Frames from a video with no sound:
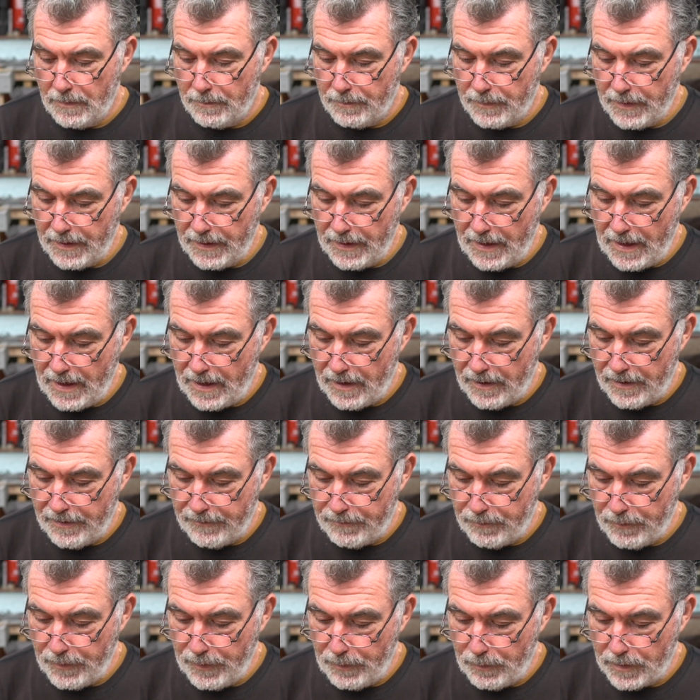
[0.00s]
But now
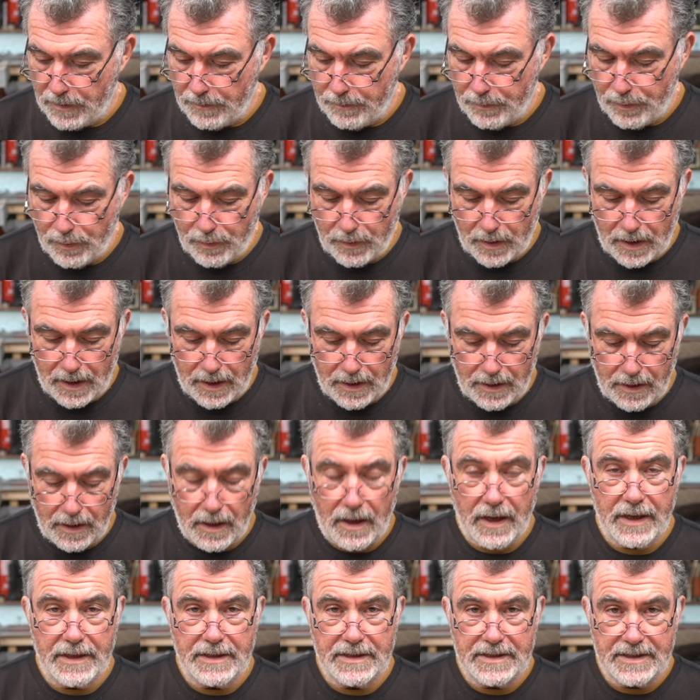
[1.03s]
if we want to put our
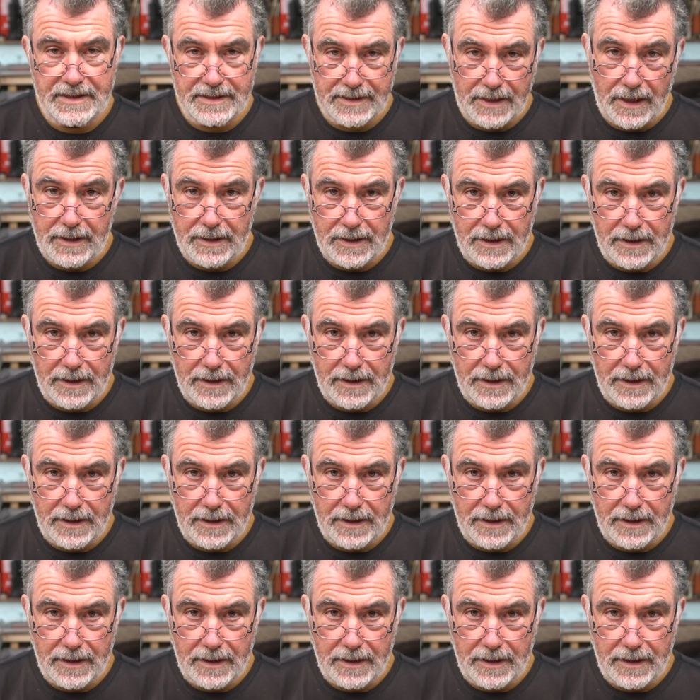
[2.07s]
light sun